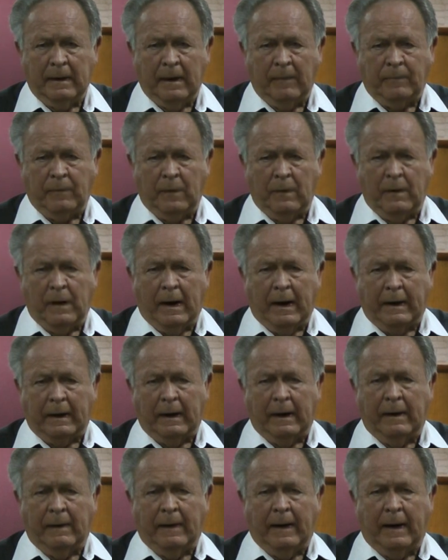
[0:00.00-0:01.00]
if you're not
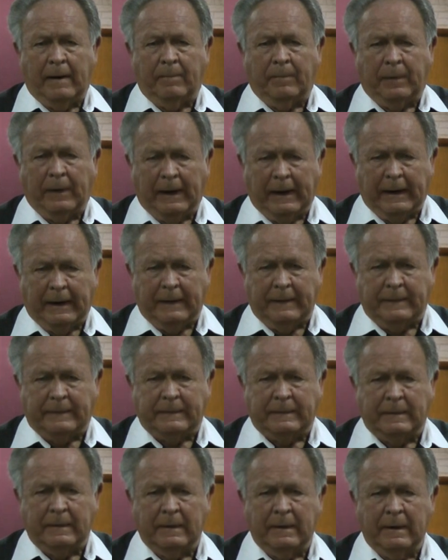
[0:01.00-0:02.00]
in that
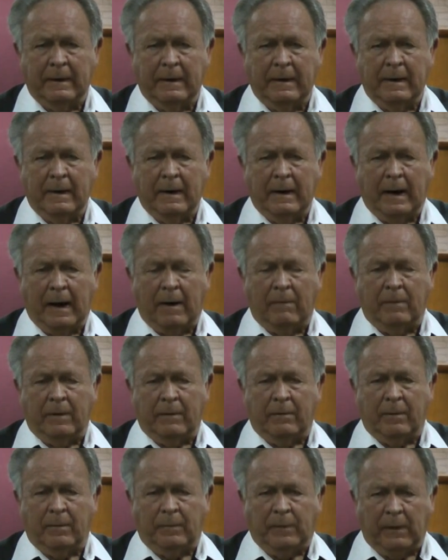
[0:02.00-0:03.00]
place, I
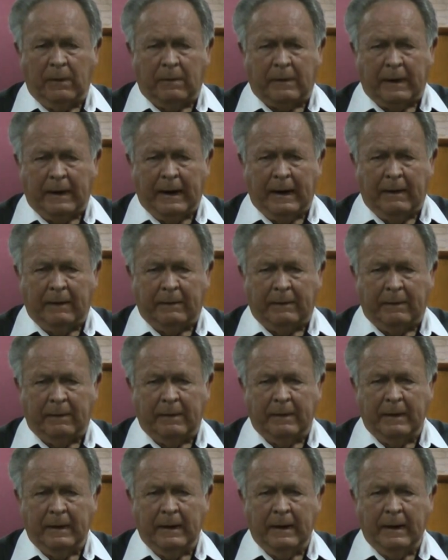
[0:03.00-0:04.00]
wouldn't rebuke an elder.
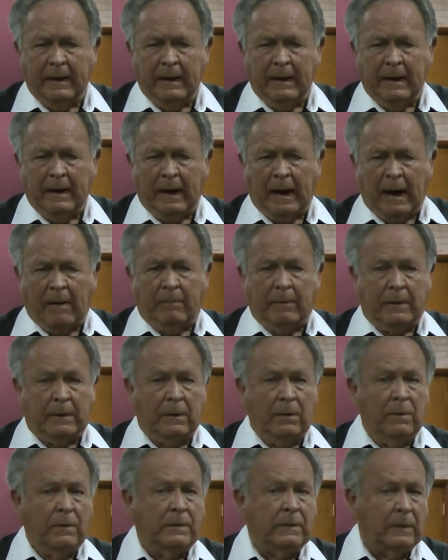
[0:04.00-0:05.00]
I would
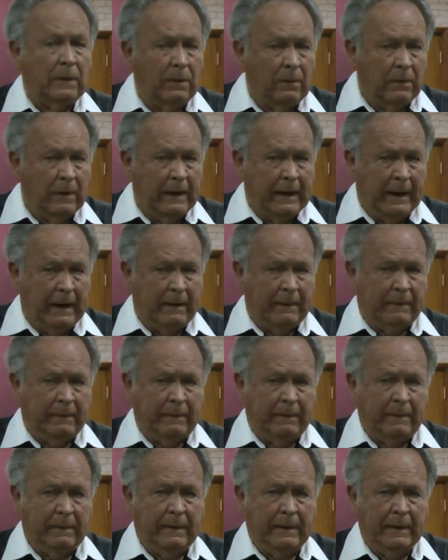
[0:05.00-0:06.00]
go to an
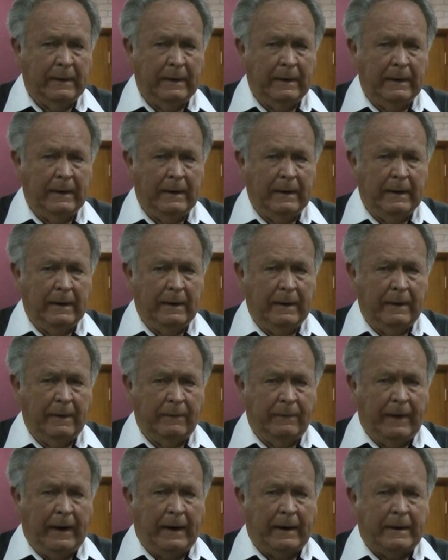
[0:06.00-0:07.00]
elder
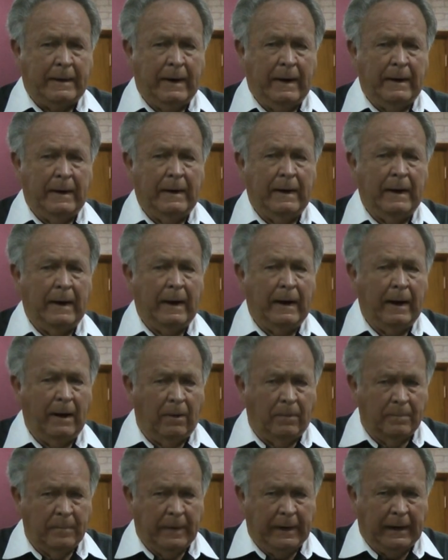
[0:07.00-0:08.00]
that can
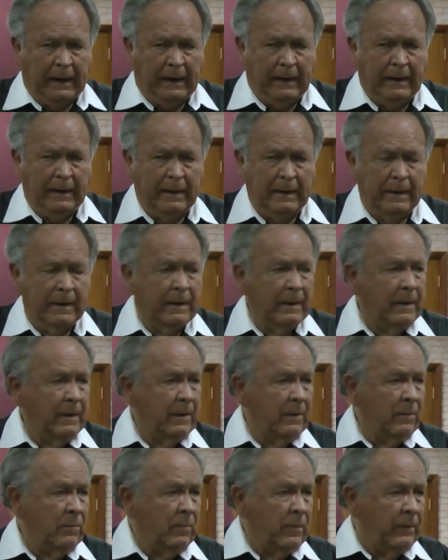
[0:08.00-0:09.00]
help me
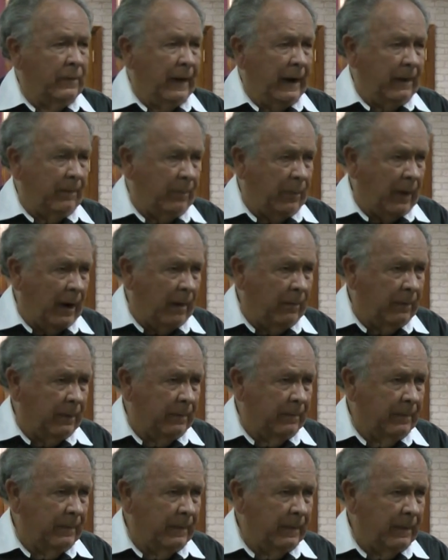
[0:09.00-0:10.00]
with that
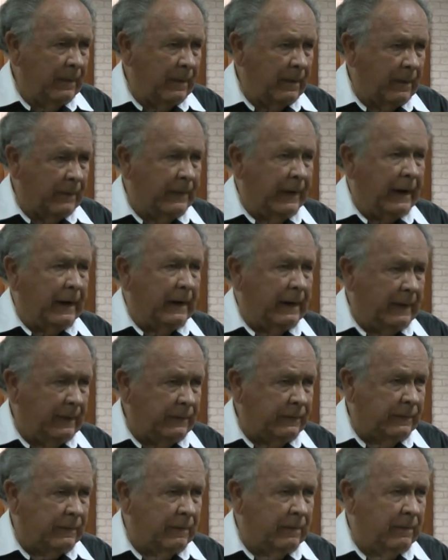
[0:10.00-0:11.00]
problem or that
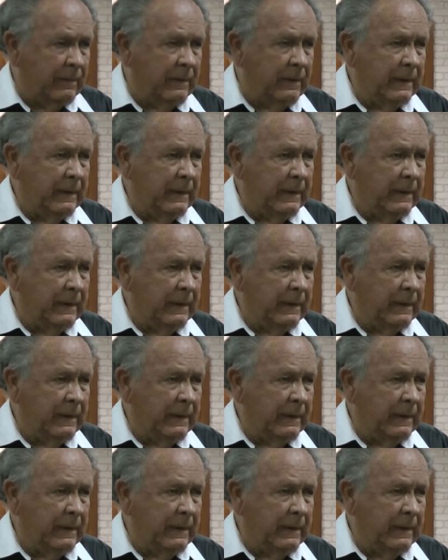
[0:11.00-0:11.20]
issue.